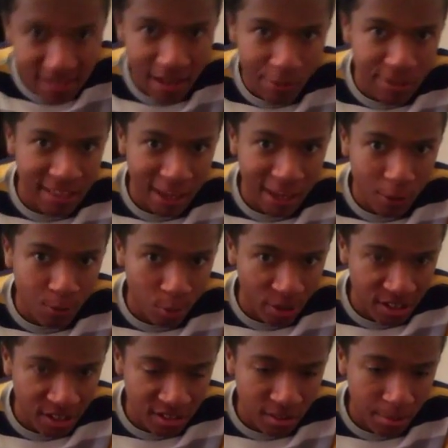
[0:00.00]
get without
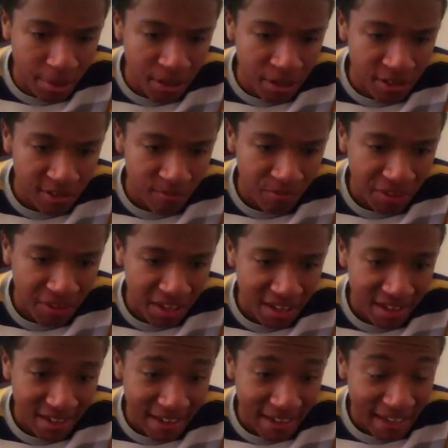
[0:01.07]
breaking the bank,
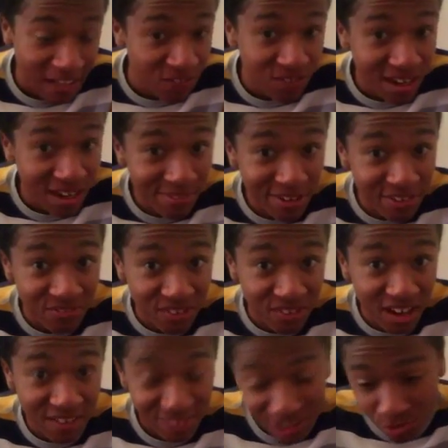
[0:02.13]
it's 5 out of
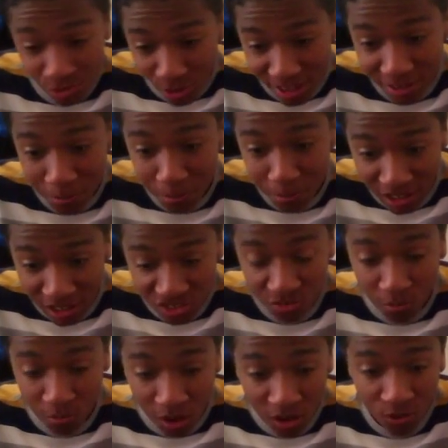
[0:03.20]
5. It's one of the
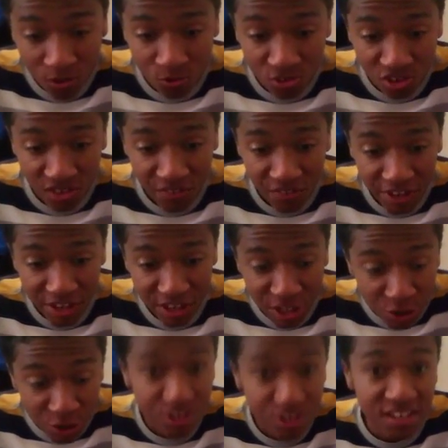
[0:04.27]
best models
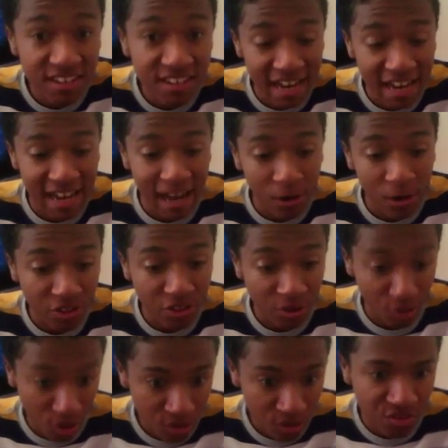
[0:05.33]
you can get out
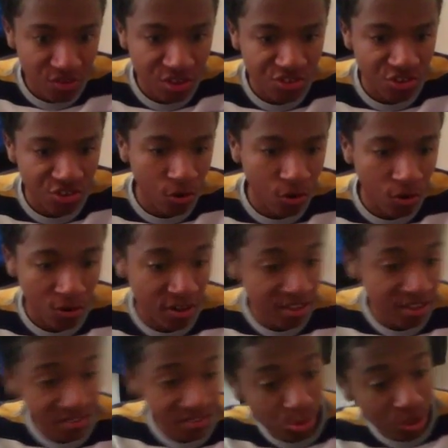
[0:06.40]
there of this car.
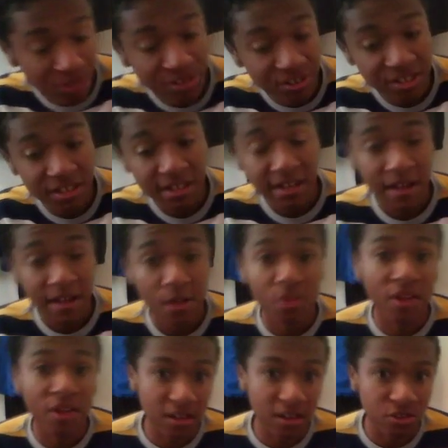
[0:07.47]
It's really
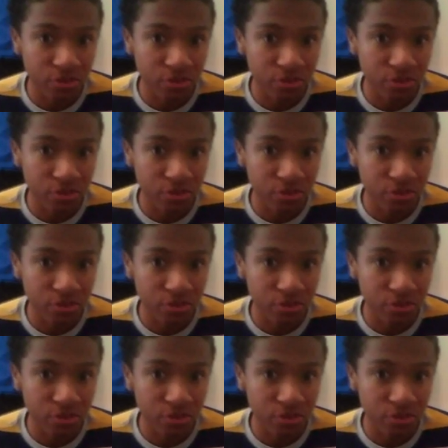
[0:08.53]
that